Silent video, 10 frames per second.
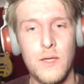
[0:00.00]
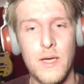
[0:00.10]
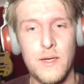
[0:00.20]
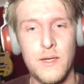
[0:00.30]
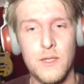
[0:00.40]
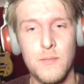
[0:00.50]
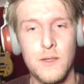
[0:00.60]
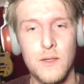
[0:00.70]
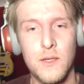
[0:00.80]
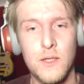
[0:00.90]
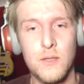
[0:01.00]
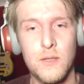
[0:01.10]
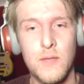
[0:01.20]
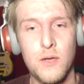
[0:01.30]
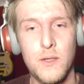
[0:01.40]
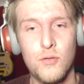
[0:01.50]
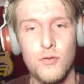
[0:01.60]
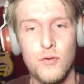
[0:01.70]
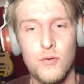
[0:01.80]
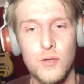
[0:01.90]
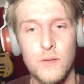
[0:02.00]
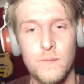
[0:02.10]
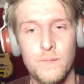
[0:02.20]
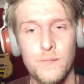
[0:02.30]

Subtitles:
Yeah, it is me. It's me opening drawers.